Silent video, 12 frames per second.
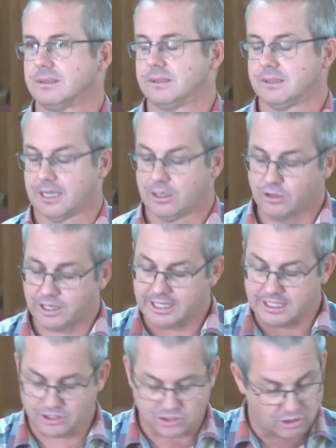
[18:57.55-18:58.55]
And look at
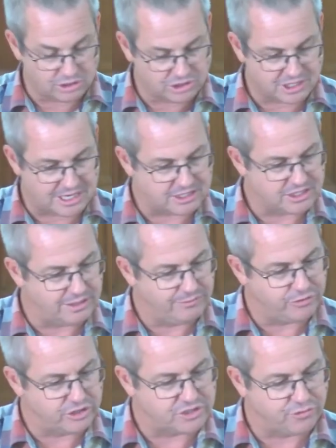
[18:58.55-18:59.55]
his contrast there in
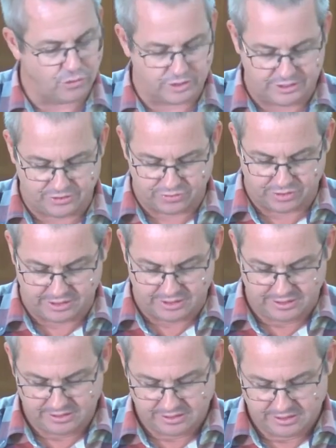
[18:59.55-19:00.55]
verse 43.
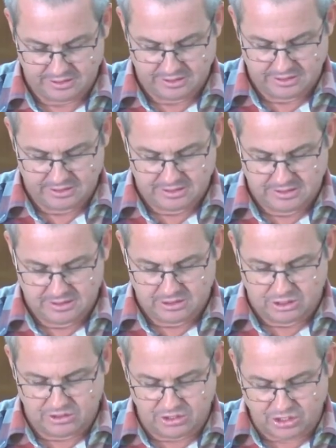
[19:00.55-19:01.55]

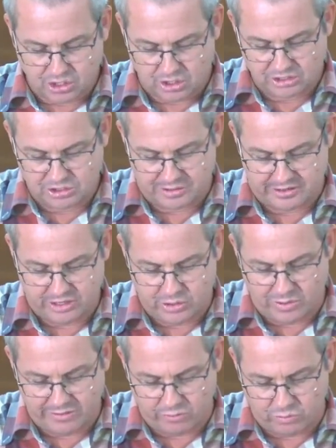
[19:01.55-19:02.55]
On the contrary,
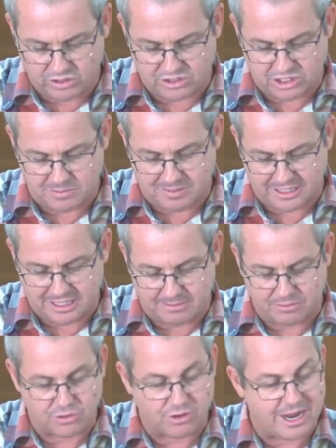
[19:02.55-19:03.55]
whoever wants to
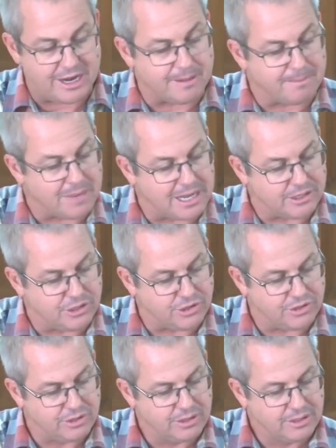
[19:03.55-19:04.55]
become great among
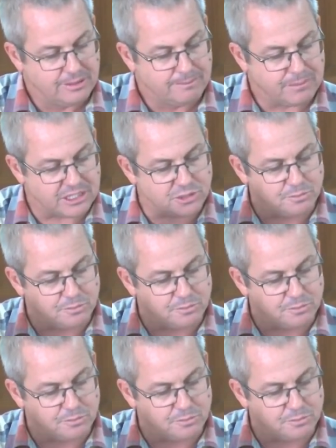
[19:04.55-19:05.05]
you must